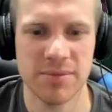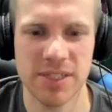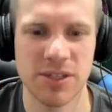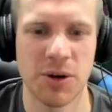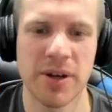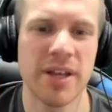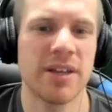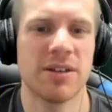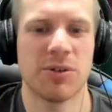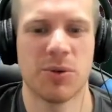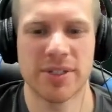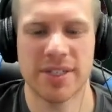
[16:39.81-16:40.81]
So
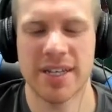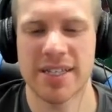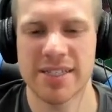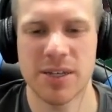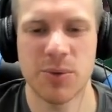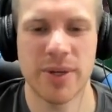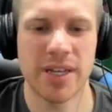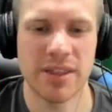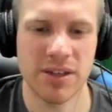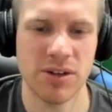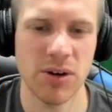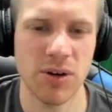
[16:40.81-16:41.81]
you'll once again see we get
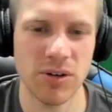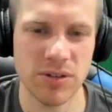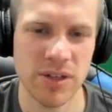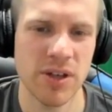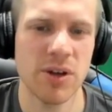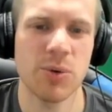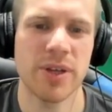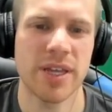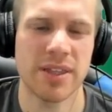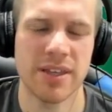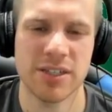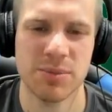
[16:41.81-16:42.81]
the gold, we
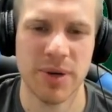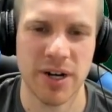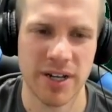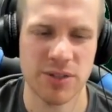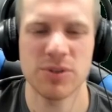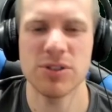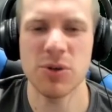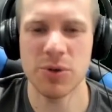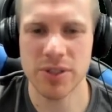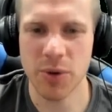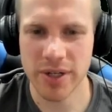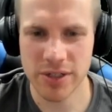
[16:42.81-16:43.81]
get the experience. We knew it
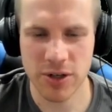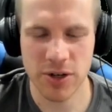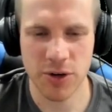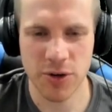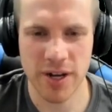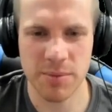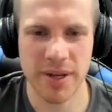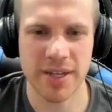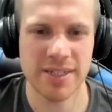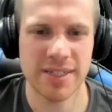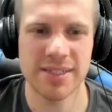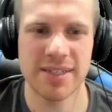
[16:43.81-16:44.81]
was going to turn green
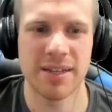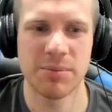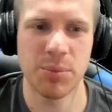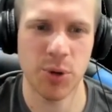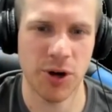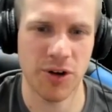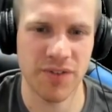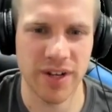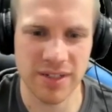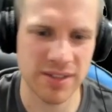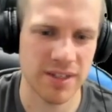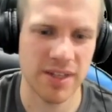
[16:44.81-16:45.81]
because it said perfect.